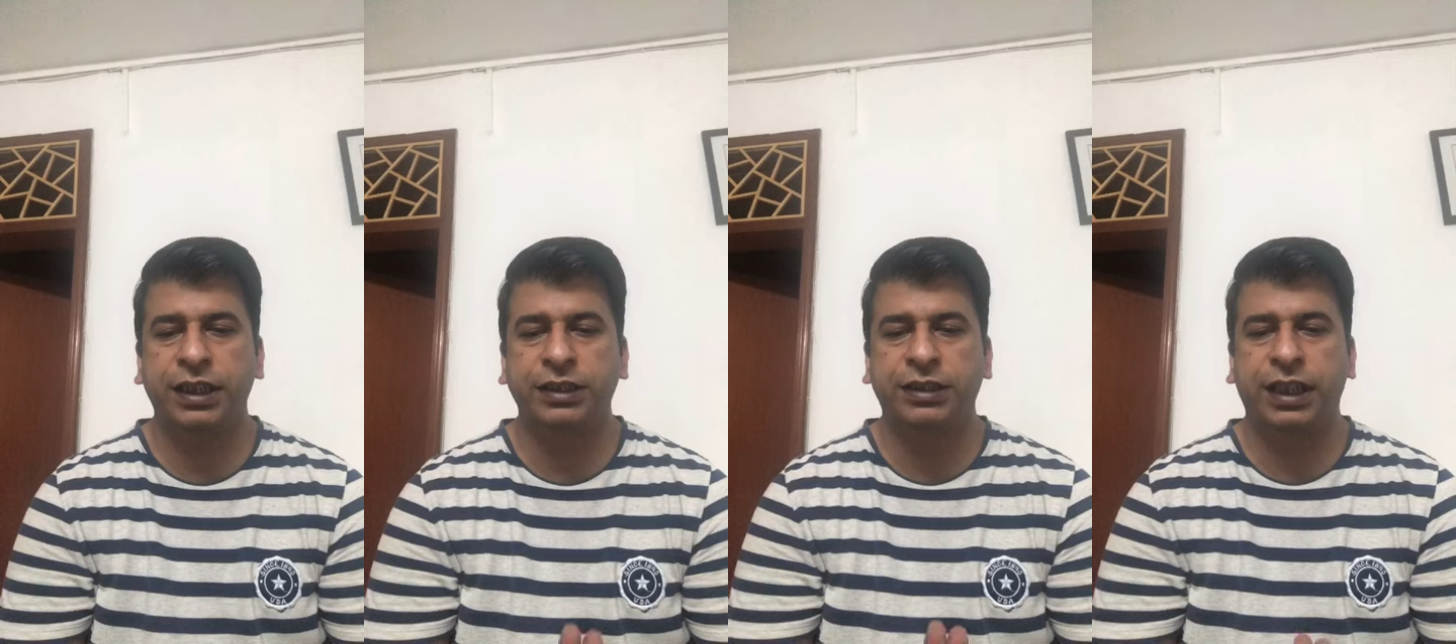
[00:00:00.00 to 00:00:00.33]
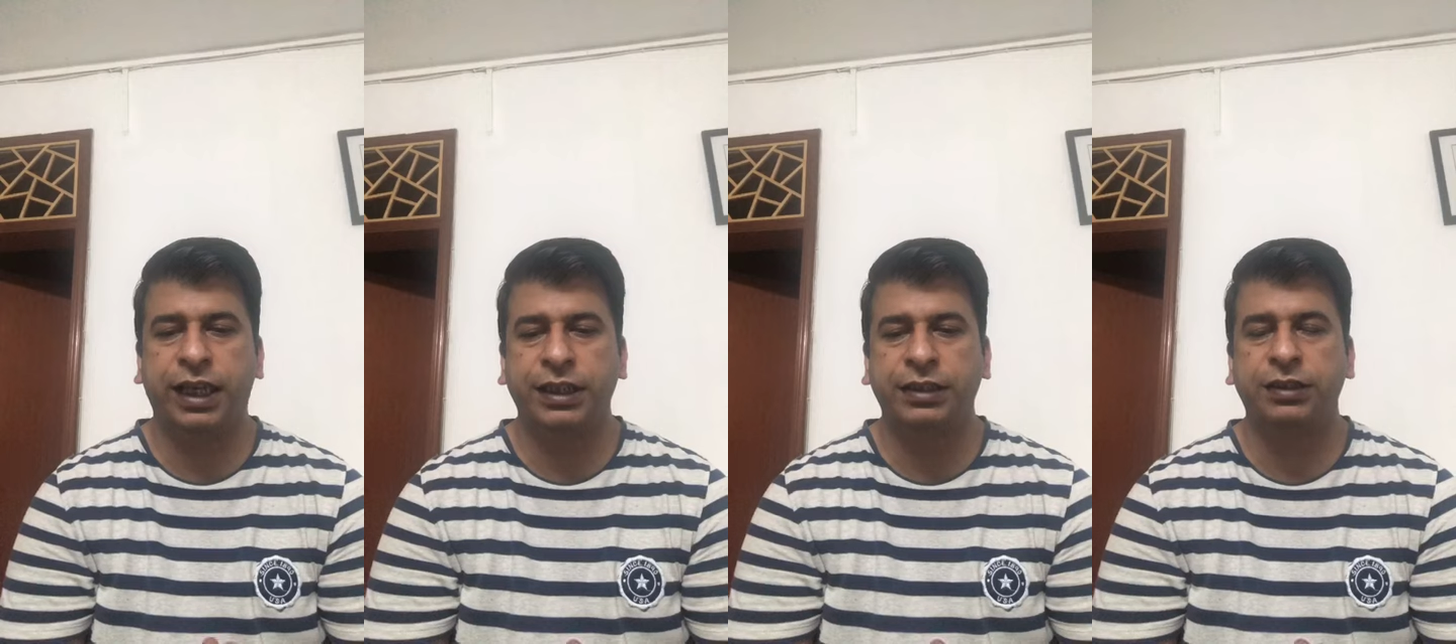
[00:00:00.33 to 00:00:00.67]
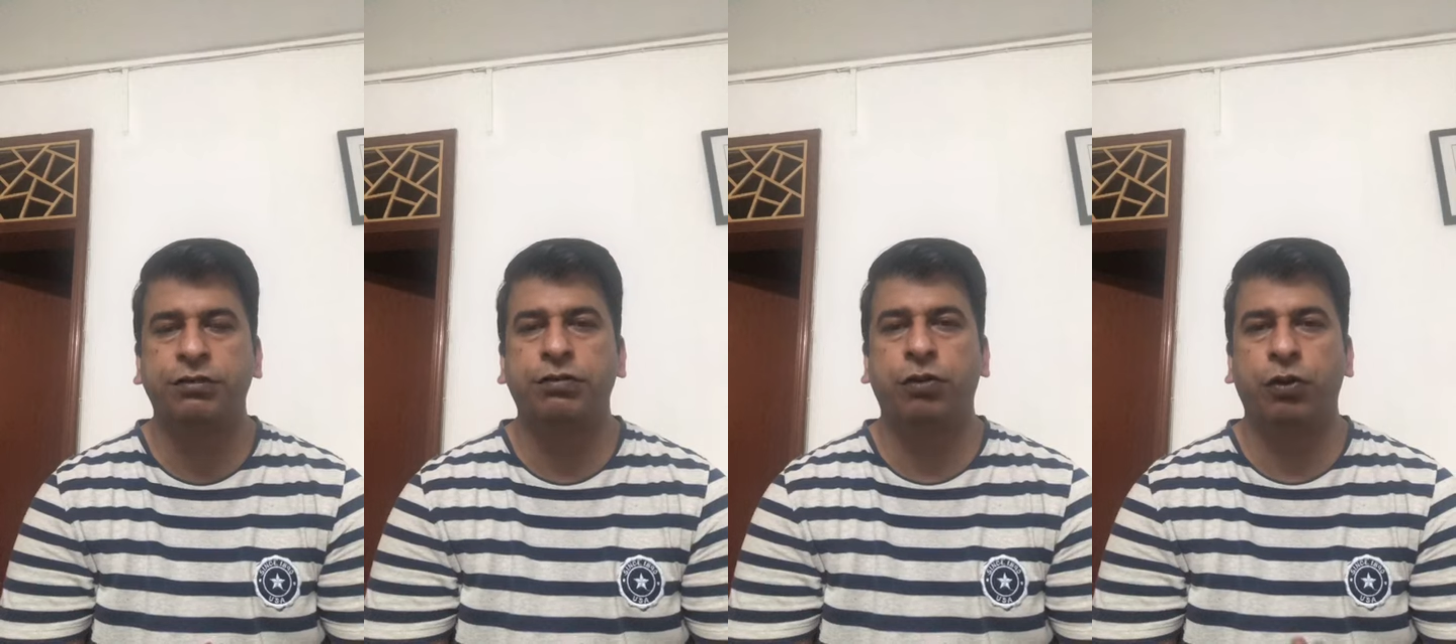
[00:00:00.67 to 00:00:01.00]
insights
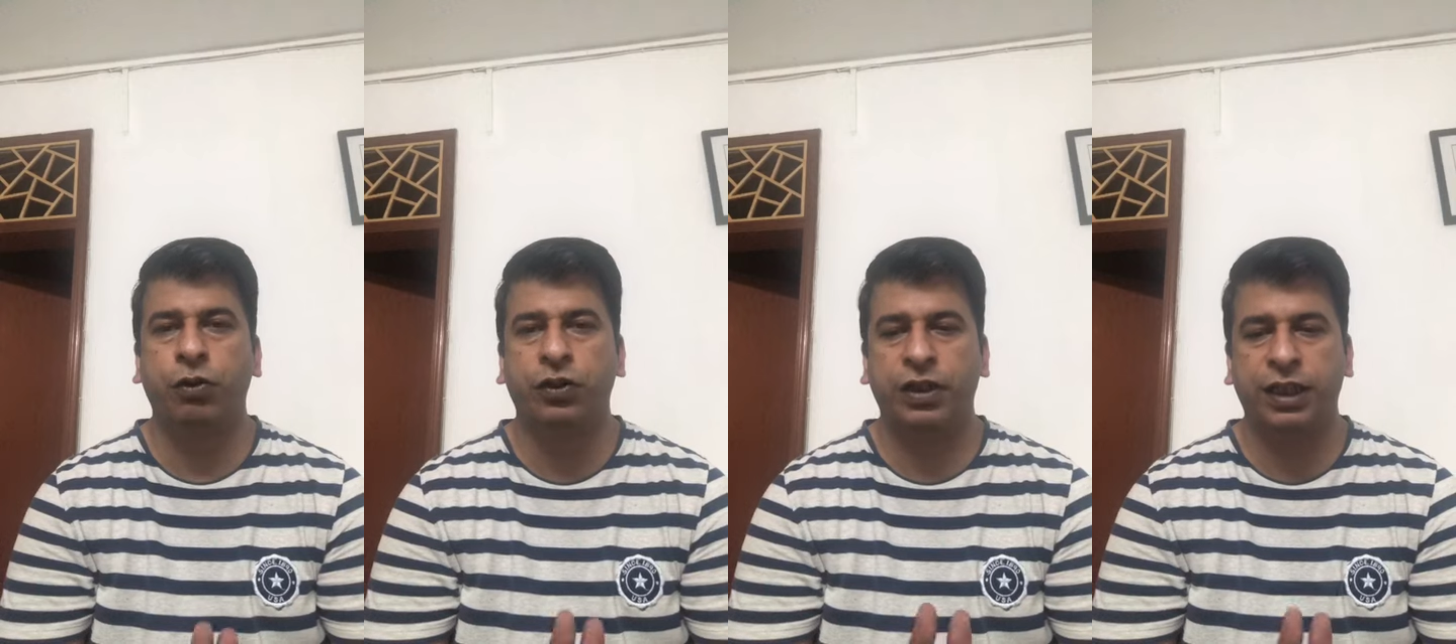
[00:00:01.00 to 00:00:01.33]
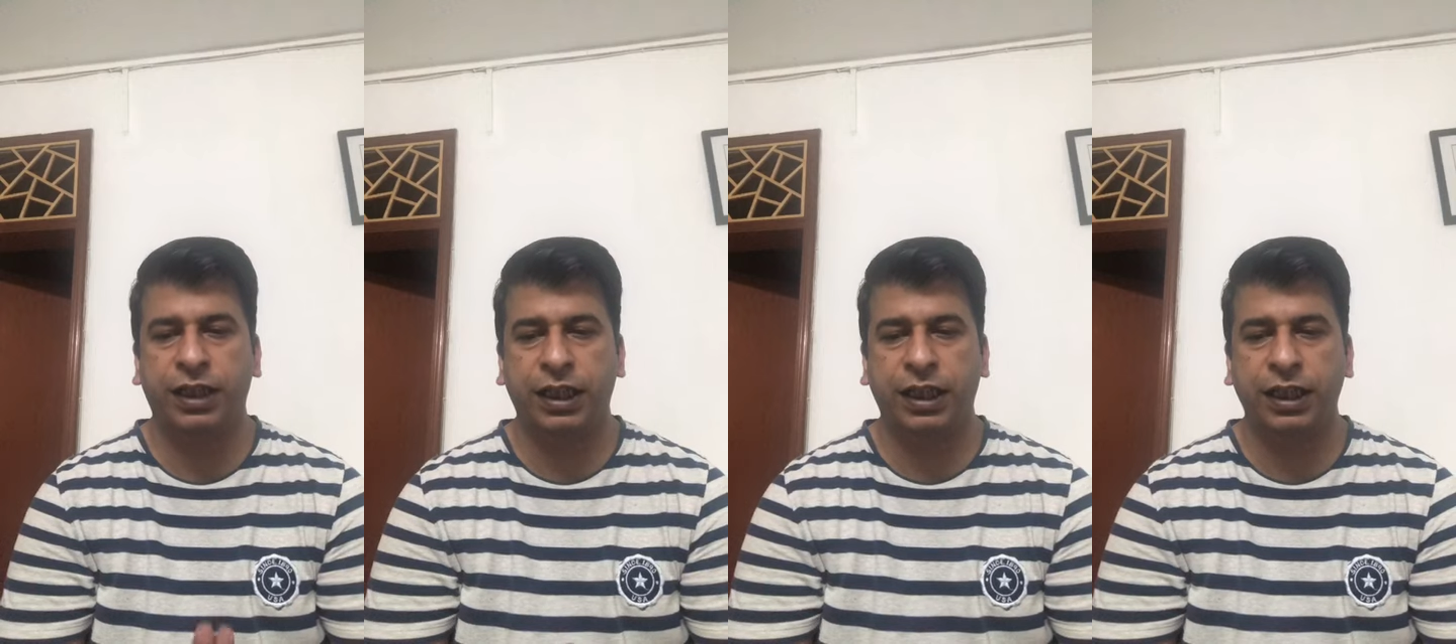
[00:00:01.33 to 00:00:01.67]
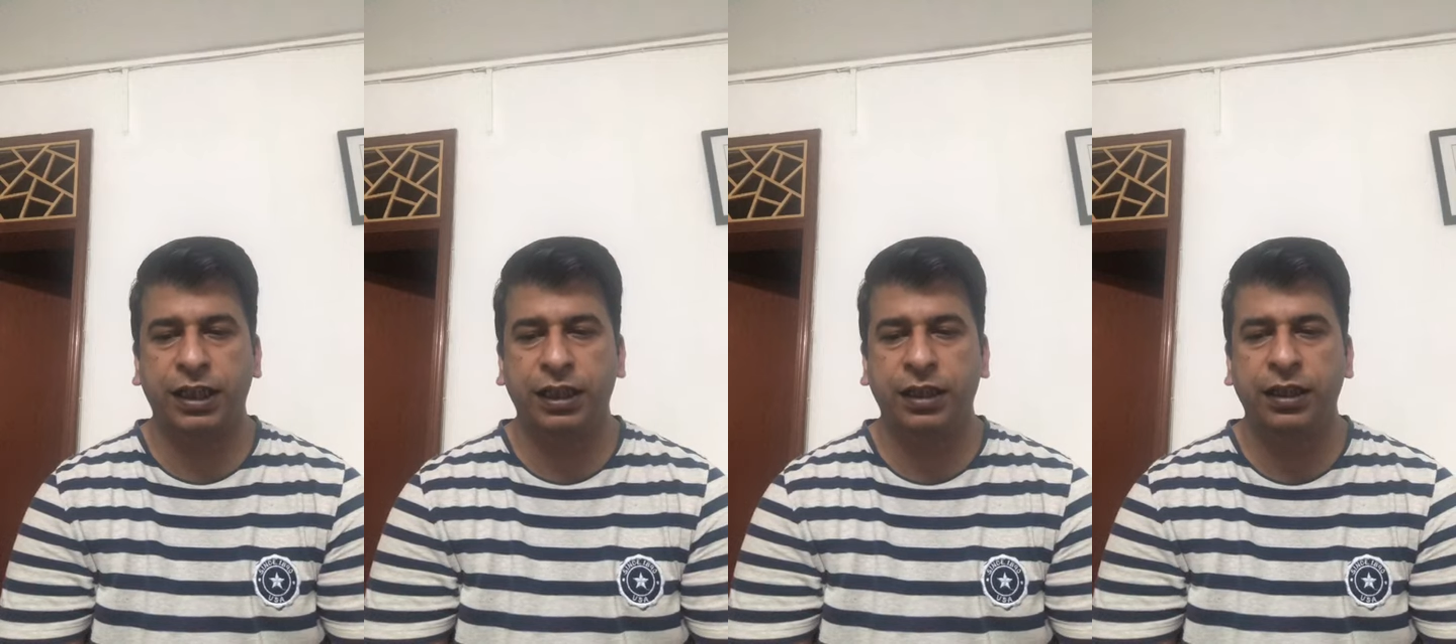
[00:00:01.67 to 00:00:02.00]
for
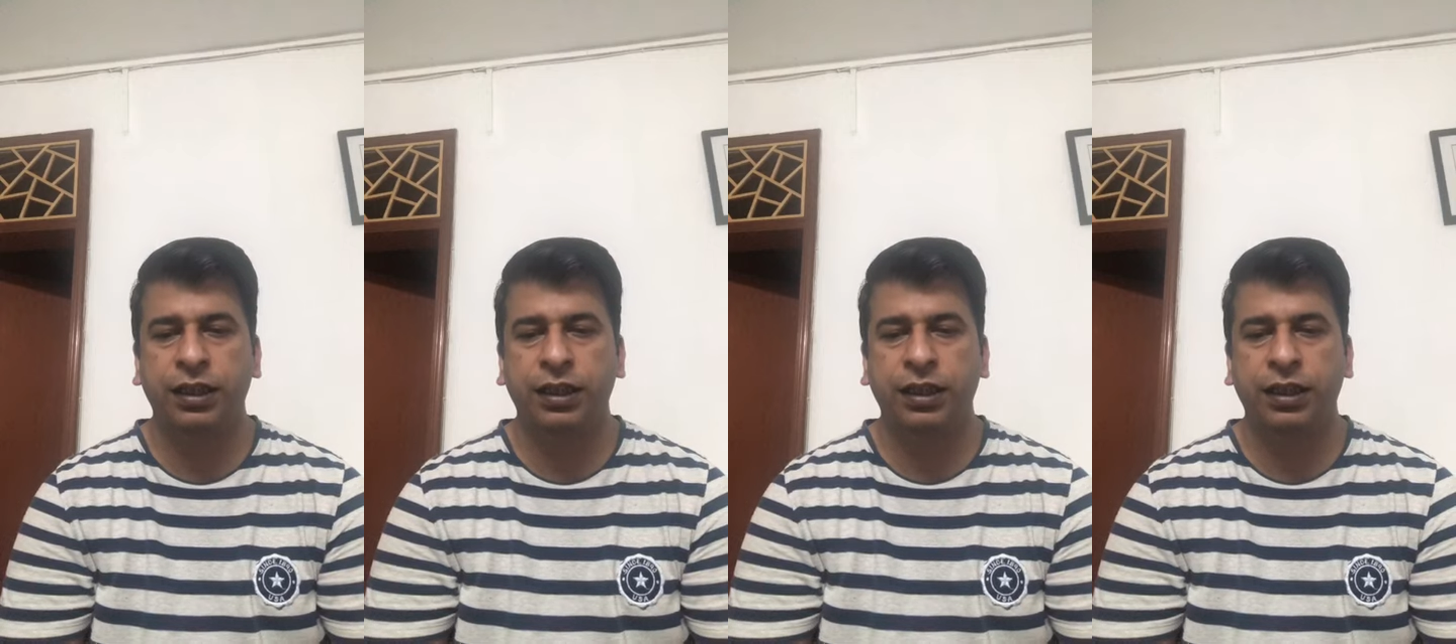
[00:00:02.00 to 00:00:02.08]
retailer,